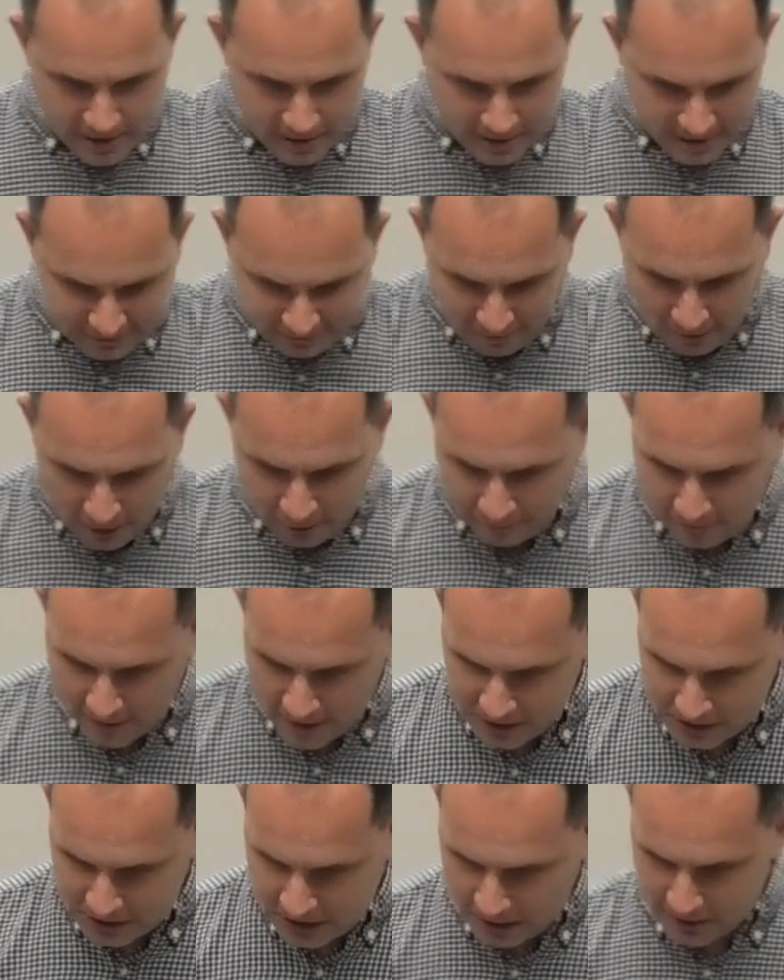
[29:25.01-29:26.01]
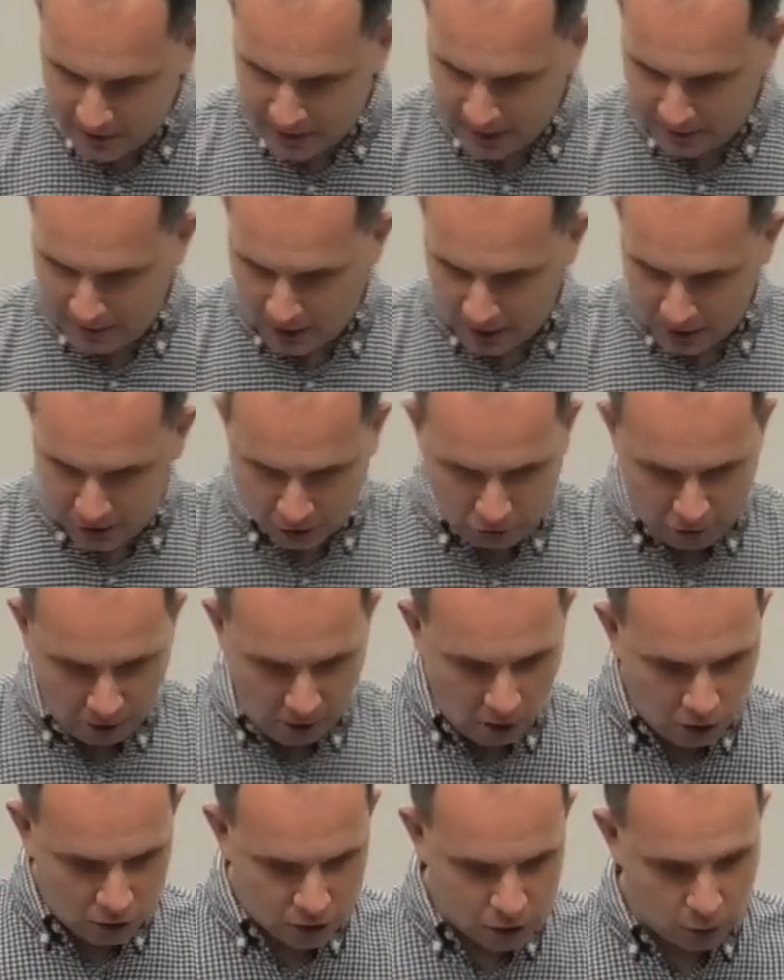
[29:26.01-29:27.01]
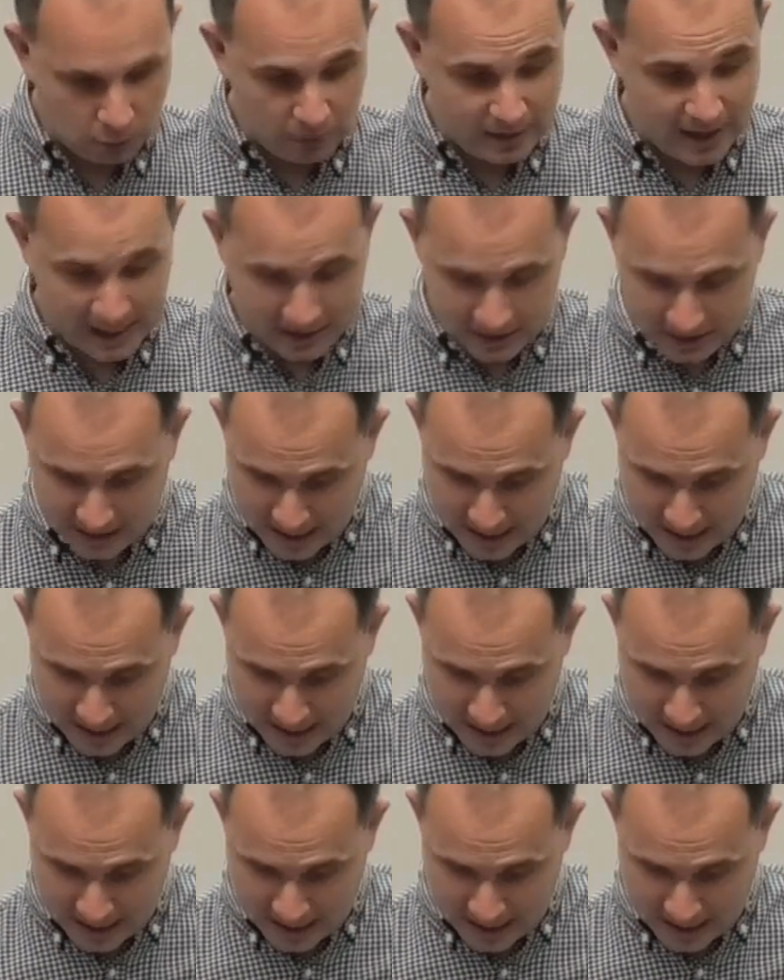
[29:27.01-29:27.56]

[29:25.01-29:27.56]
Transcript: These final verses aren't so much a chronological next